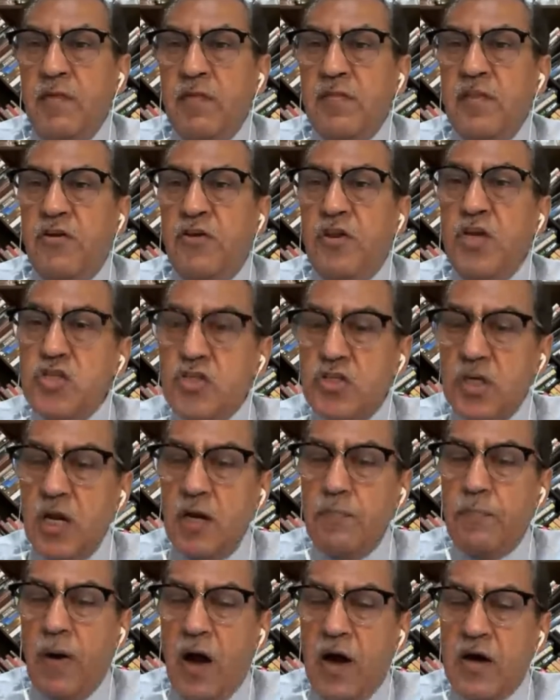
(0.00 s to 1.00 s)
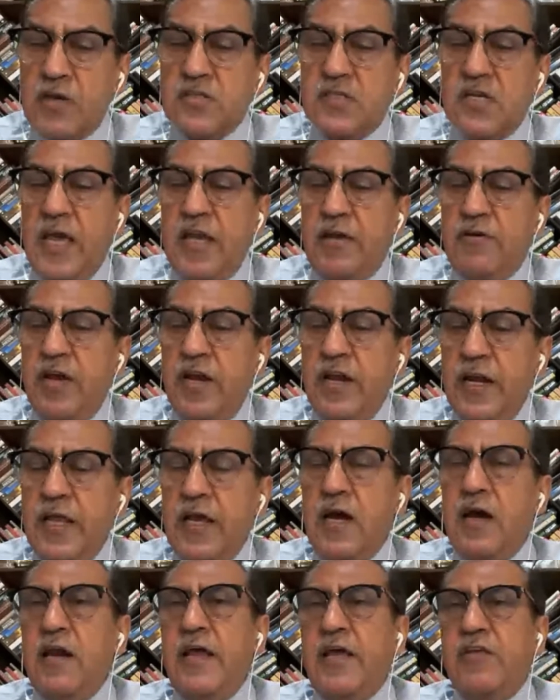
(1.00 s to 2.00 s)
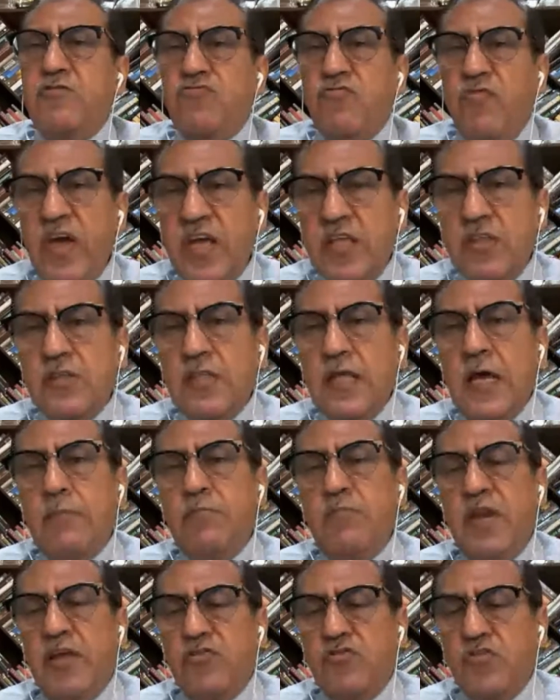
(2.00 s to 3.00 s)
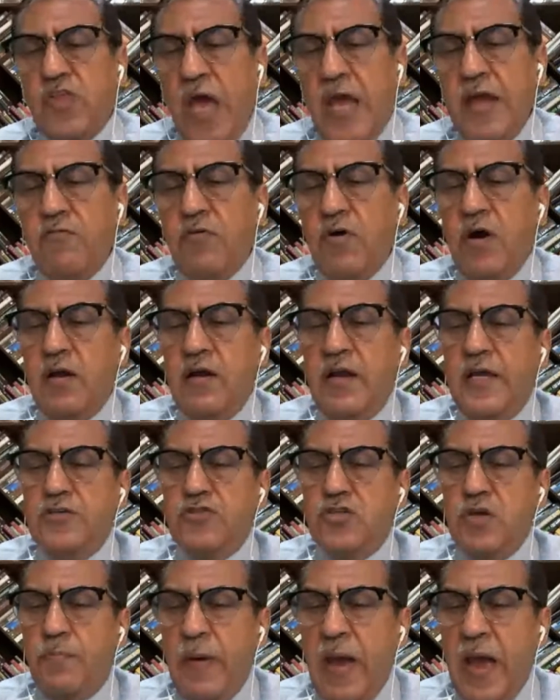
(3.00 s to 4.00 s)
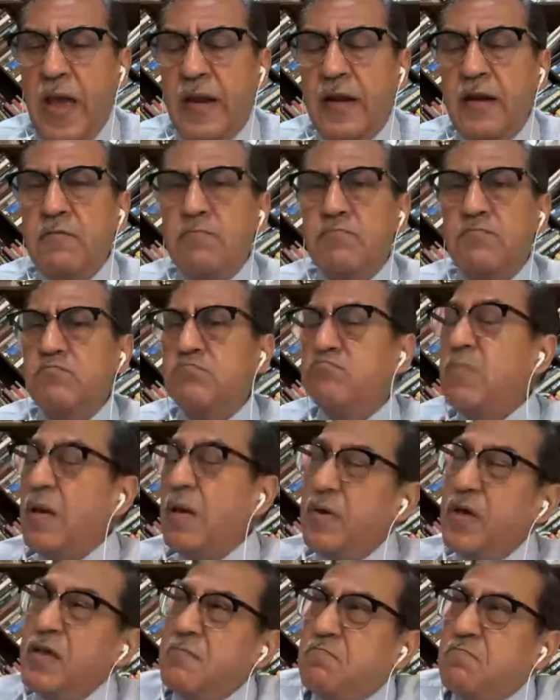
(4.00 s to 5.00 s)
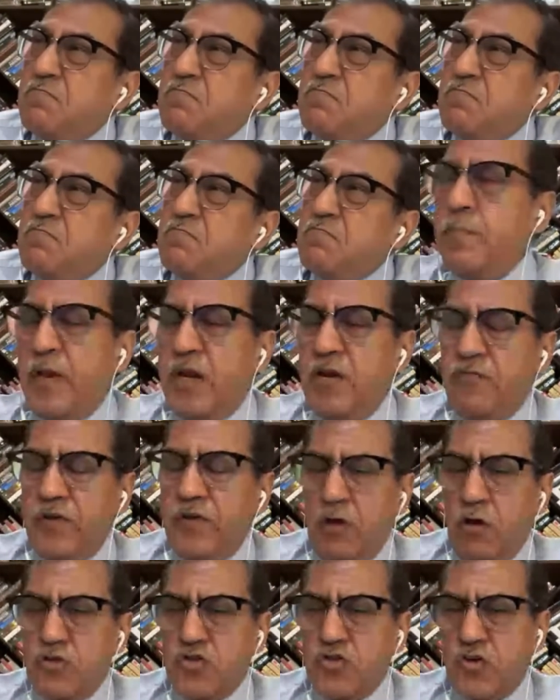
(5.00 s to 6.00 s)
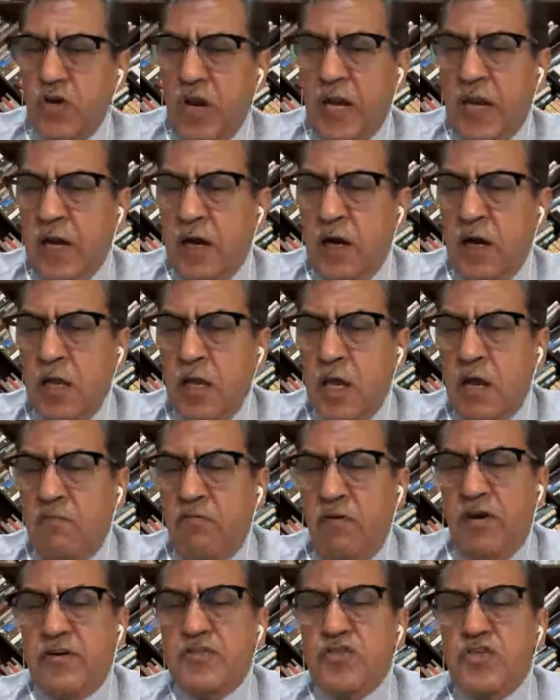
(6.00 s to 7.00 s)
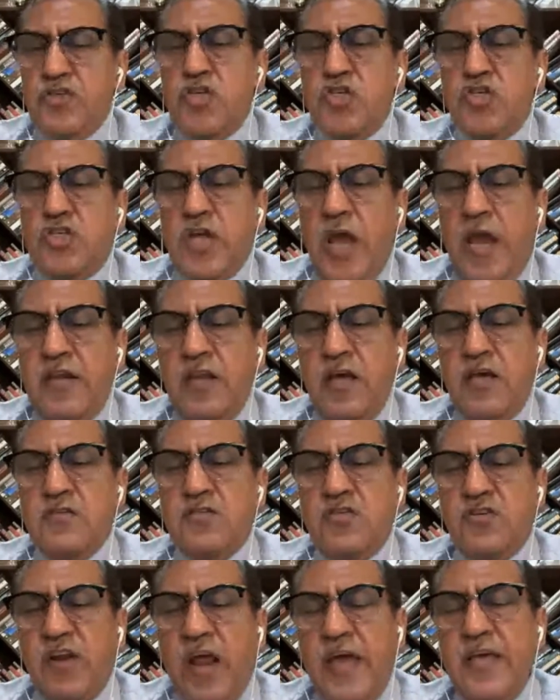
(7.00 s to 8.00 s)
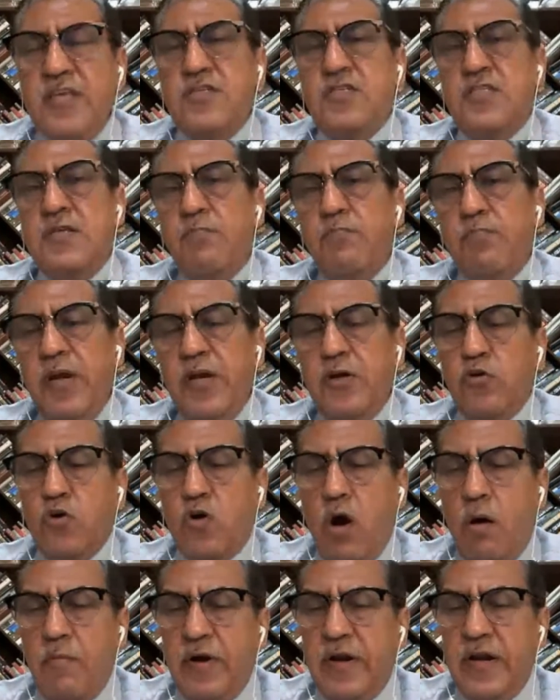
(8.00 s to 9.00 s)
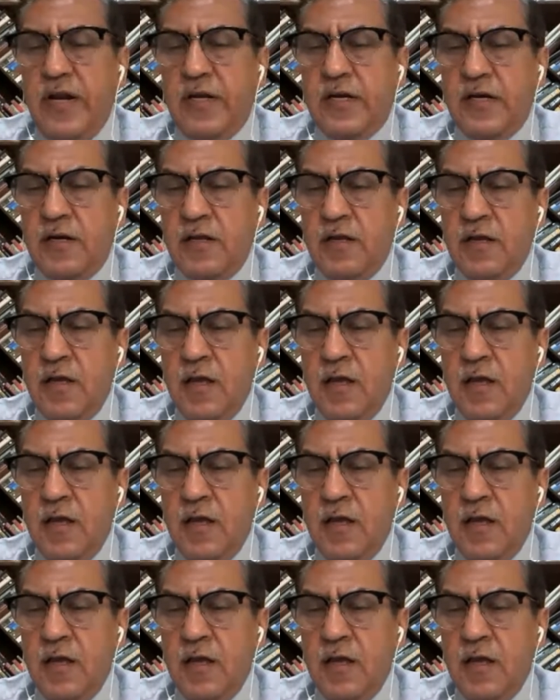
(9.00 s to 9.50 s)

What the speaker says: regional powers like India, like Vietnam, like Taiwan, like Japan, maybe on periphery Australia, will resist China's rise simply to accommodate it.